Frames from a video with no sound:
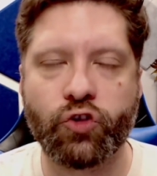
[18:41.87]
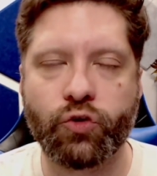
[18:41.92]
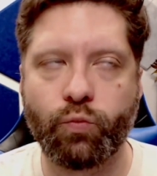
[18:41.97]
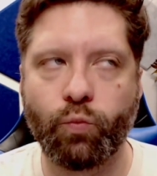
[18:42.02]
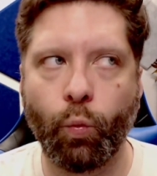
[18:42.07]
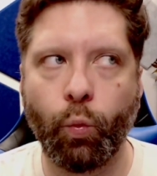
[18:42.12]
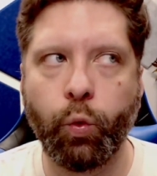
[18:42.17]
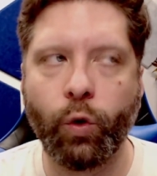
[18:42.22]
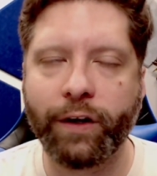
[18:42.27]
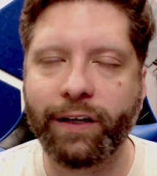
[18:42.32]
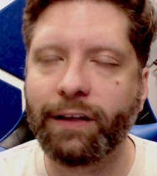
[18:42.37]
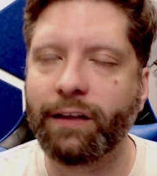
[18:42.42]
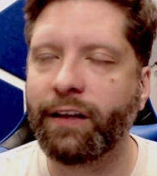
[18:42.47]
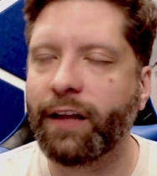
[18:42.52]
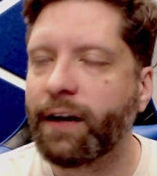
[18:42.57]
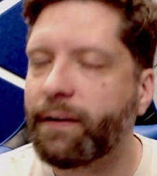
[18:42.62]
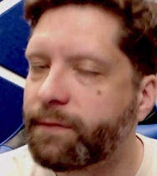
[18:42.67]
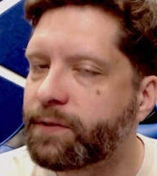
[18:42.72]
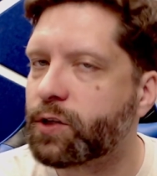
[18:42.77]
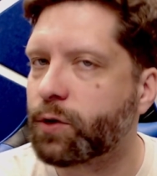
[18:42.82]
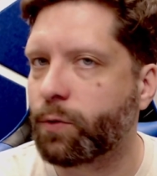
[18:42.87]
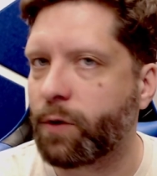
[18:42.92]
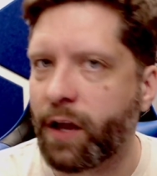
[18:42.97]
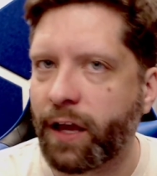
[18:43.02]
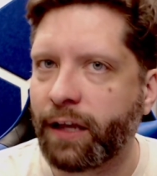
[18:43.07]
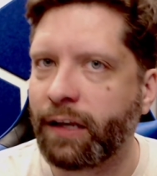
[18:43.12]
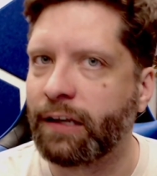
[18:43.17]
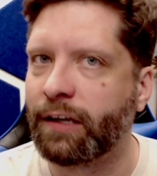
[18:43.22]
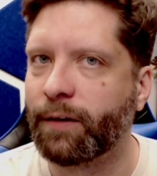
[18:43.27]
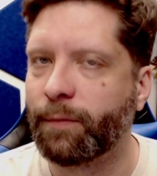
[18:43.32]
would love to
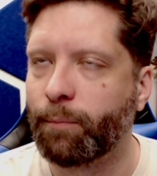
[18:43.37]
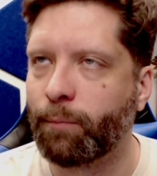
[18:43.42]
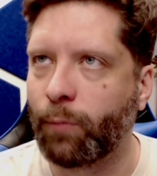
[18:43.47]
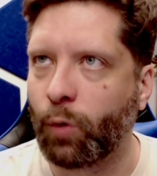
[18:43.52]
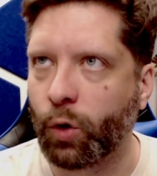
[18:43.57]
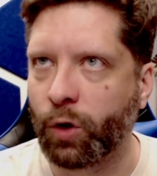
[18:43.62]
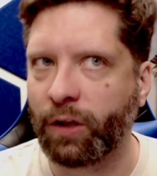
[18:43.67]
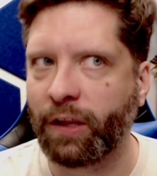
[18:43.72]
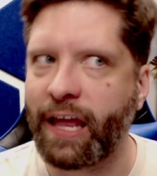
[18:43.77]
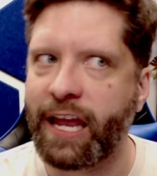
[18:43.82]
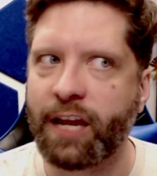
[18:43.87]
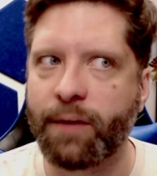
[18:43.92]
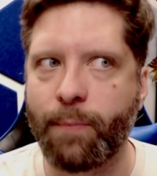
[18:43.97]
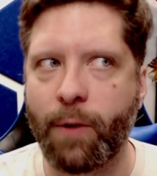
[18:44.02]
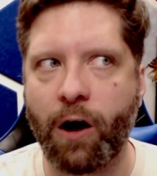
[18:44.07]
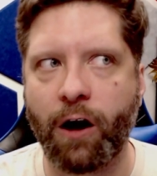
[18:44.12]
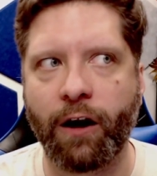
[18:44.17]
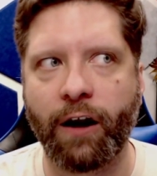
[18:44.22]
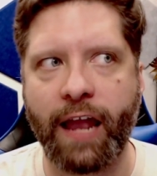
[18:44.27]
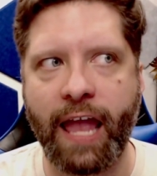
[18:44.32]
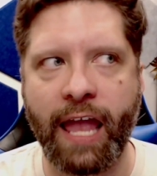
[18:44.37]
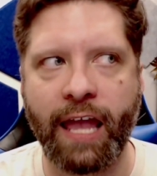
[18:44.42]
run more Lankhmar,